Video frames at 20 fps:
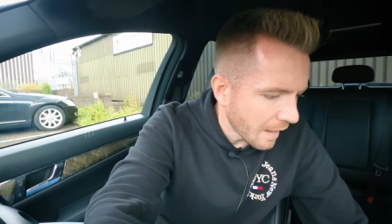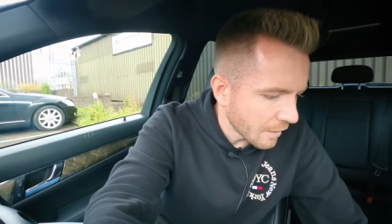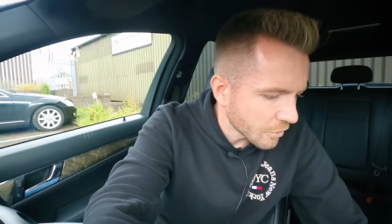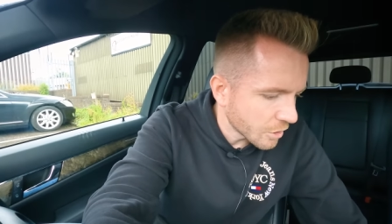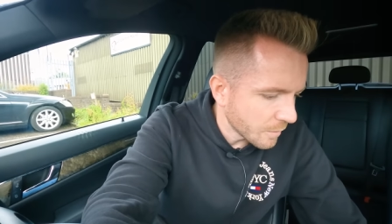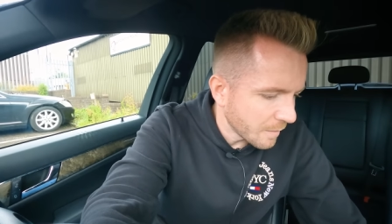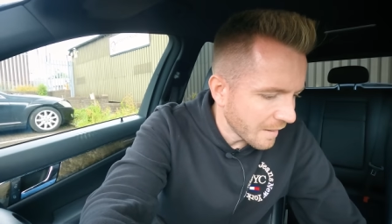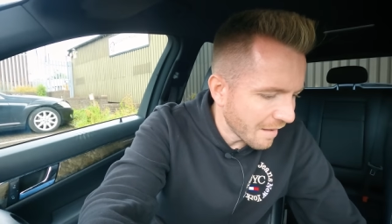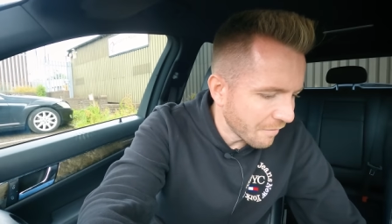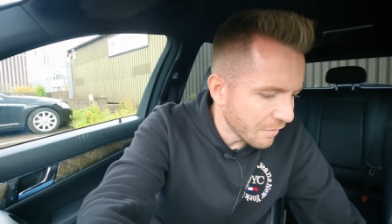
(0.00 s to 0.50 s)
that
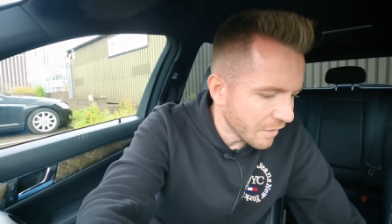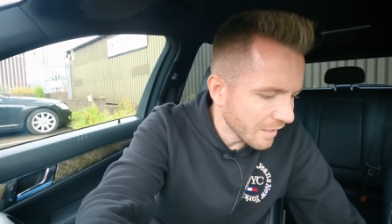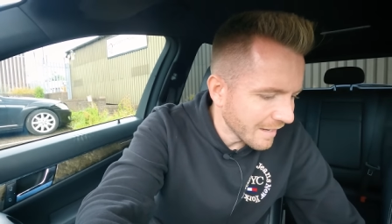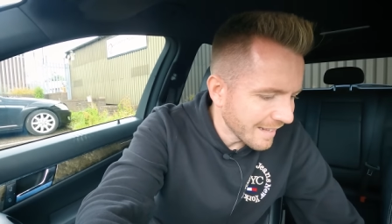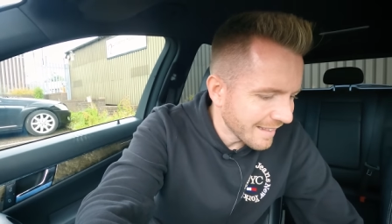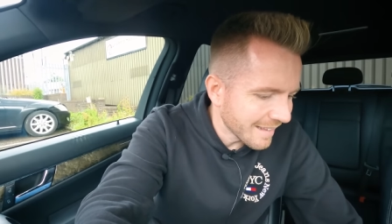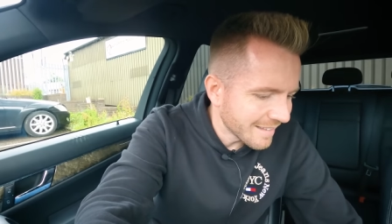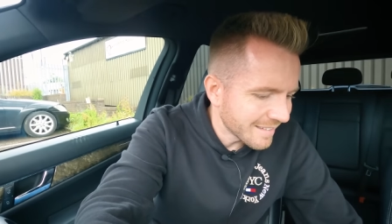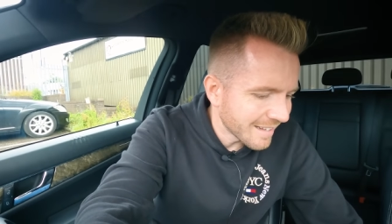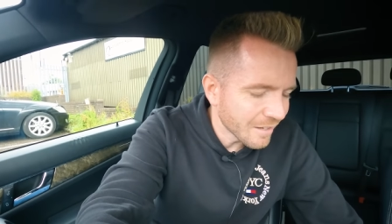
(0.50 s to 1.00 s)
should be
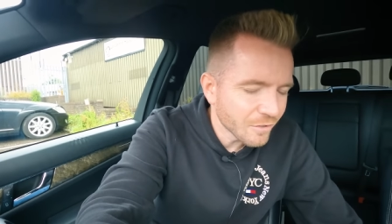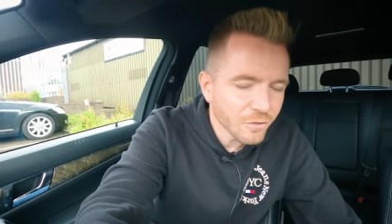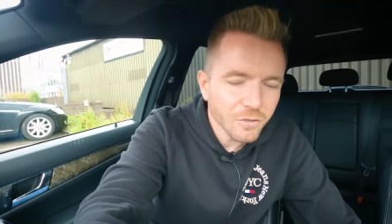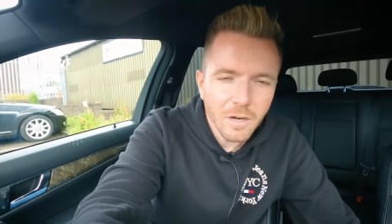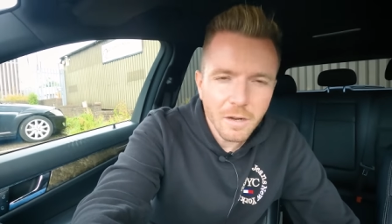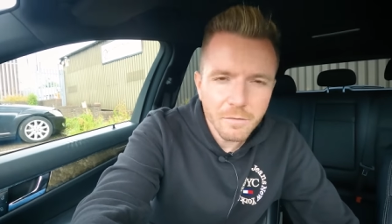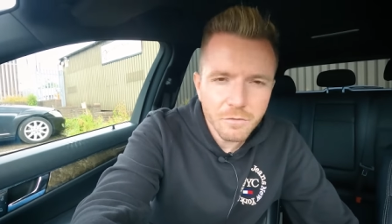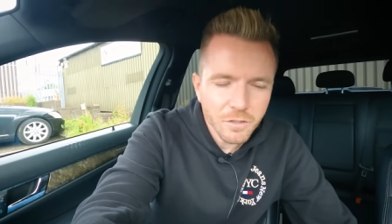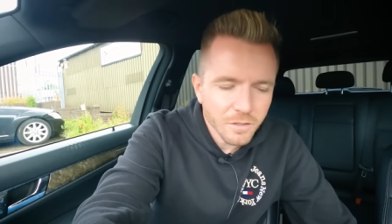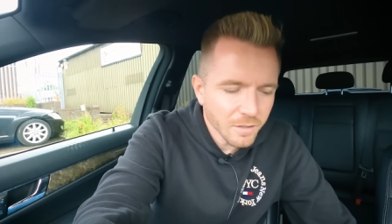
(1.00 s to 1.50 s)
evident in the test
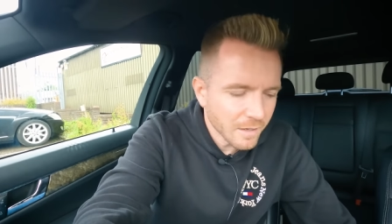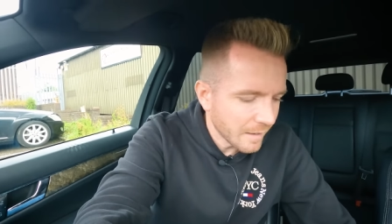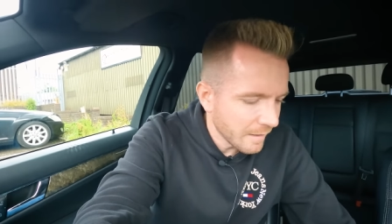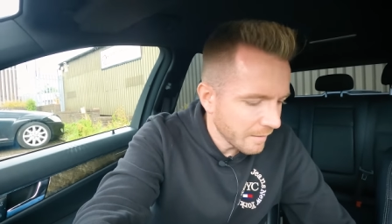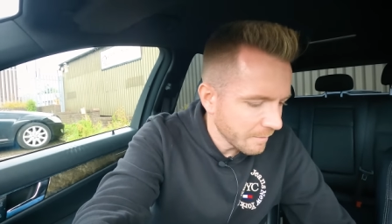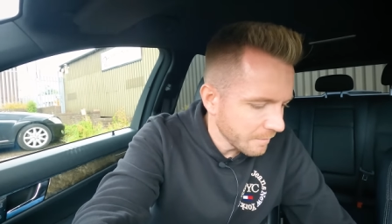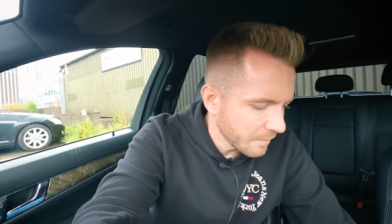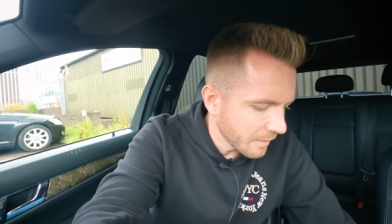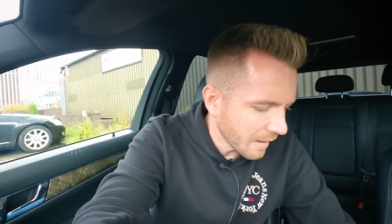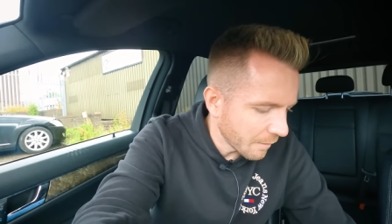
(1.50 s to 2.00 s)
drive, shouldn't
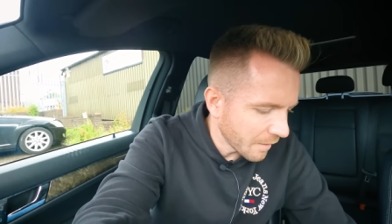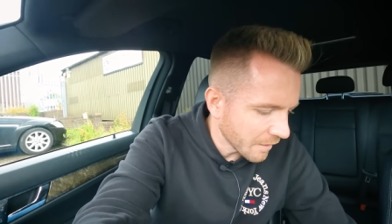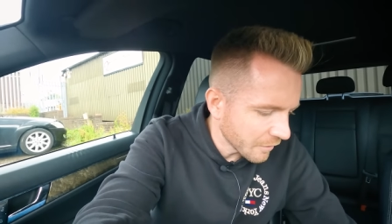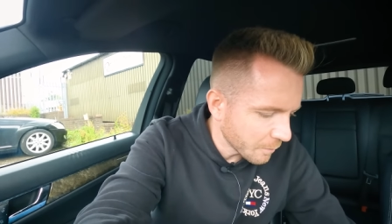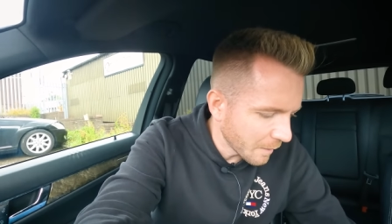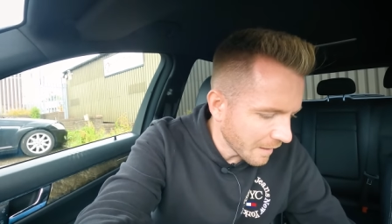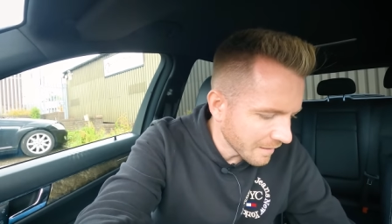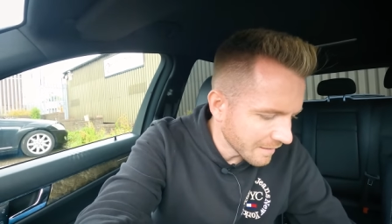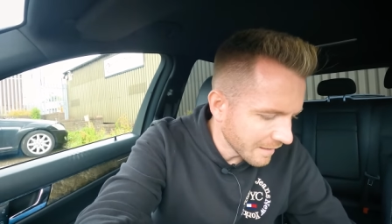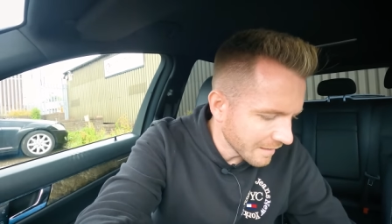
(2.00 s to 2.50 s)
it? I'm
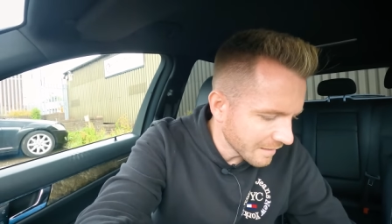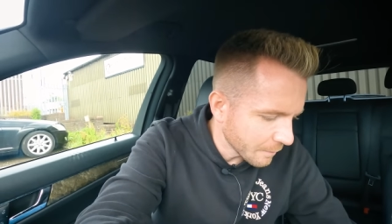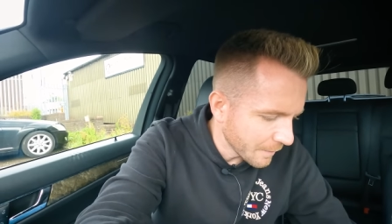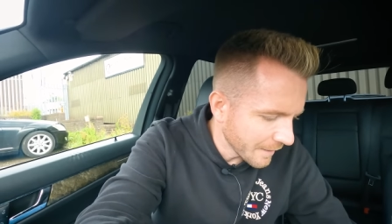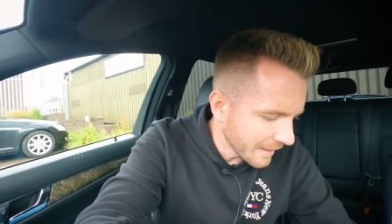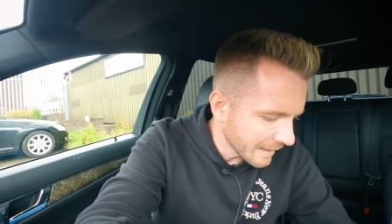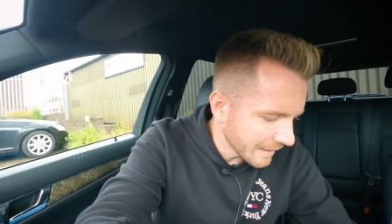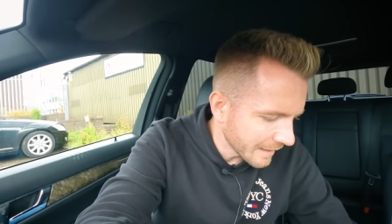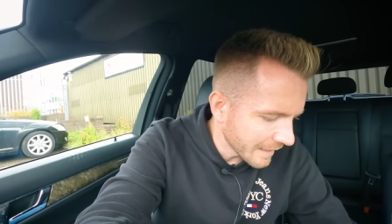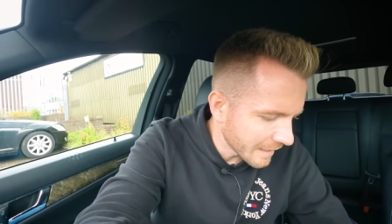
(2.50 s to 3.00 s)
expecting it to
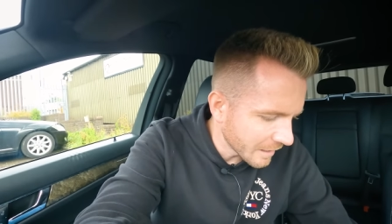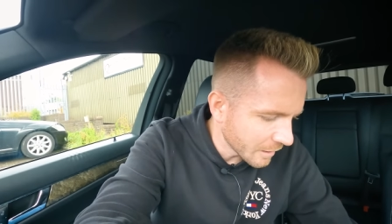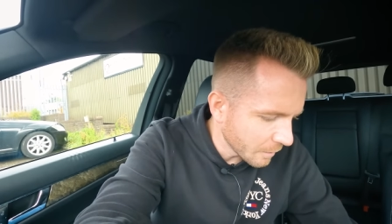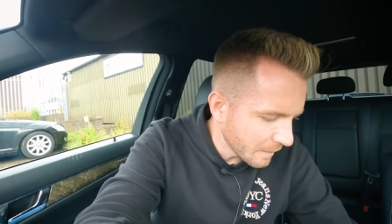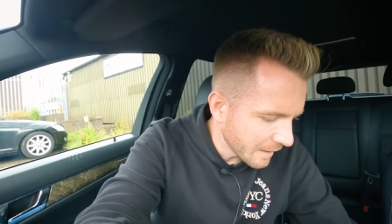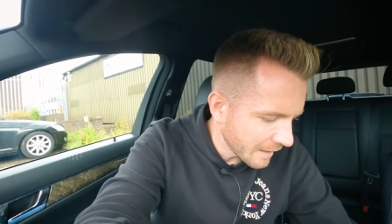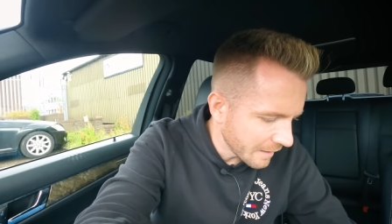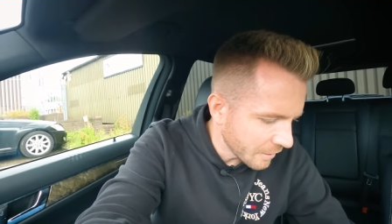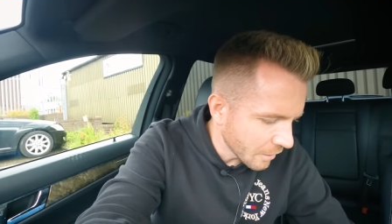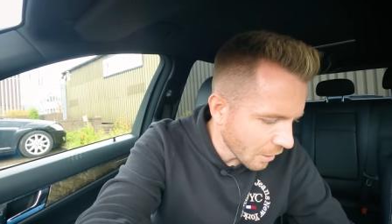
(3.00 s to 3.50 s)
be a little
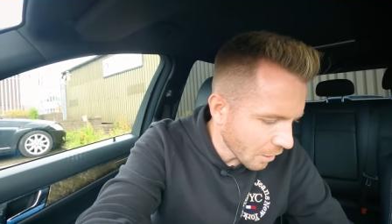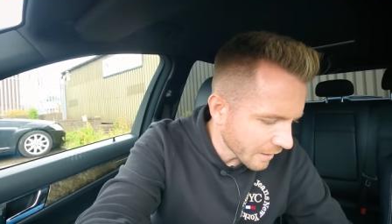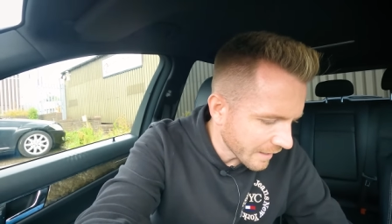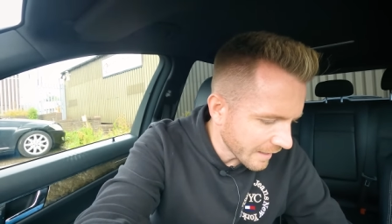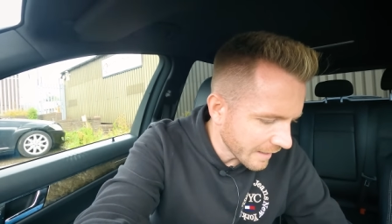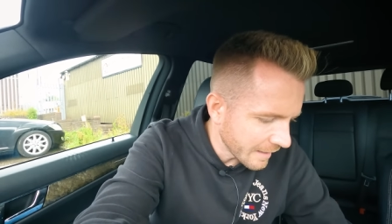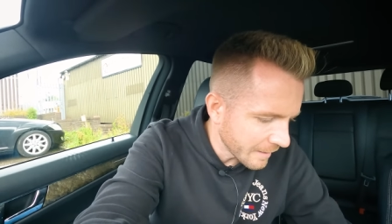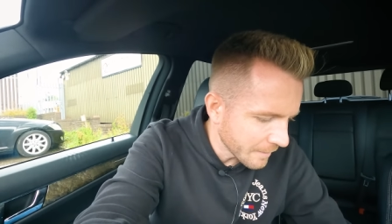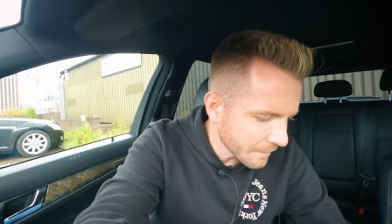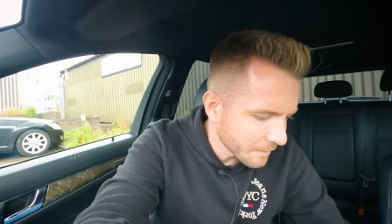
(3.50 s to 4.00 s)
bit
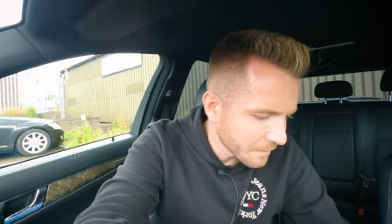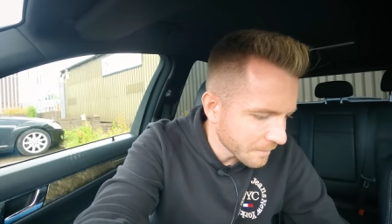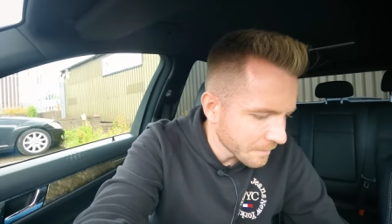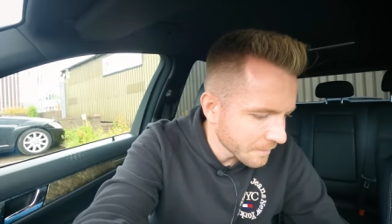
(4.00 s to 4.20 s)
knocky.